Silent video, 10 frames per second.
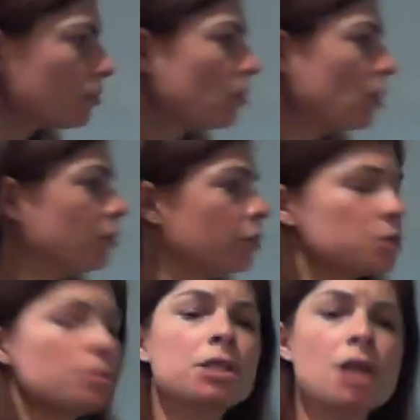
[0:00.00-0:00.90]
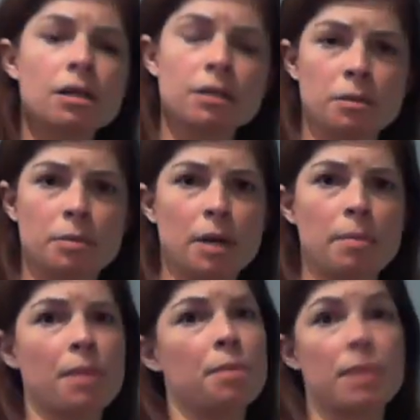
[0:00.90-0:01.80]
first I'm going to talk a little bit
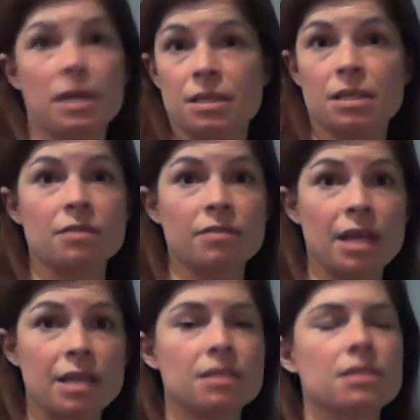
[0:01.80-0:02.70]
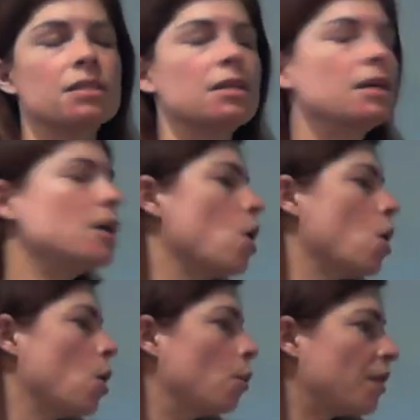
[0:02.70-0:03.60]
about the basics of elasticity,
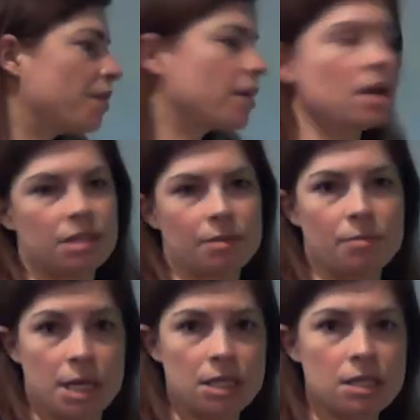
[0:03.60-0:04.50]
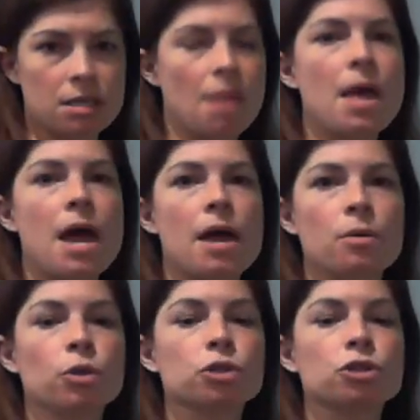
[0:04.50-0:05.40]
what the concept means, and then
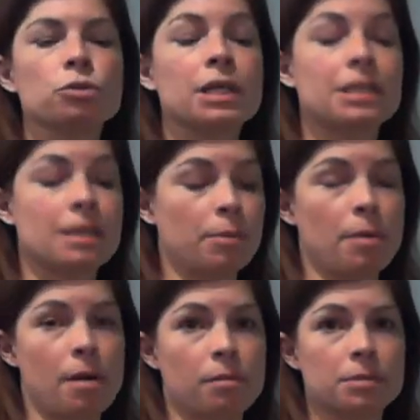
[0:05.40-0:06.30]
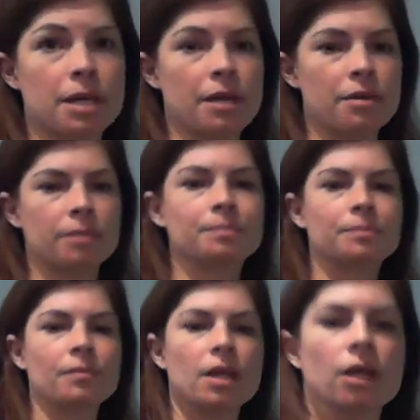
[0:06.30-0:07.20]
we'll do an example problem together.
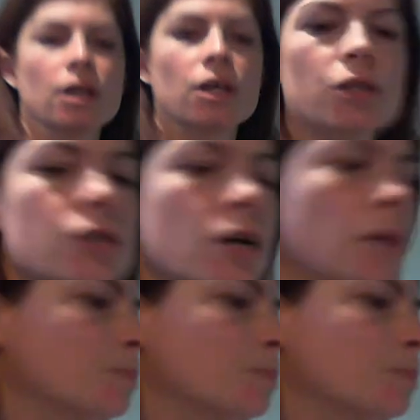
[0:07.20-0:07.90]
So